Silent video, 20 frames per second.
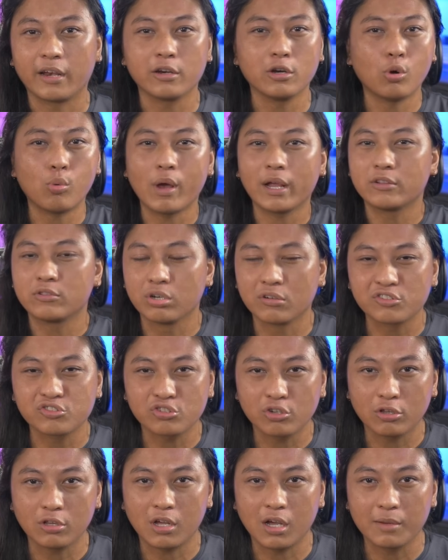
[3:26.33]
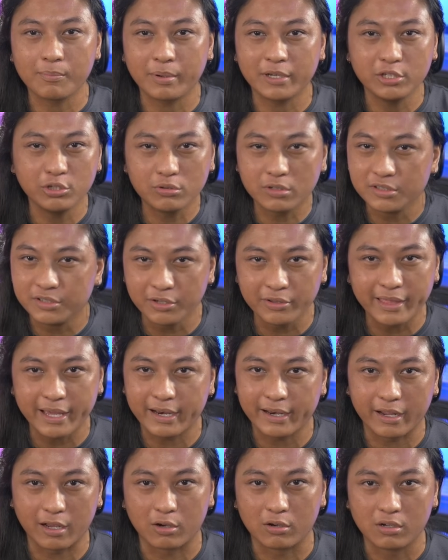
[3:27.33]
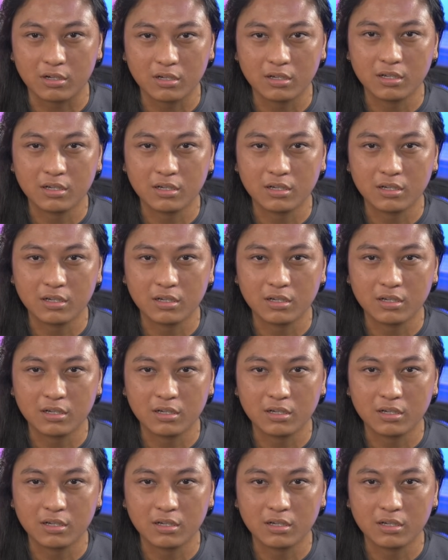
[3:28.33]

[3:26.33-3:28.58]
I don't know why it took so long, but you can do that now.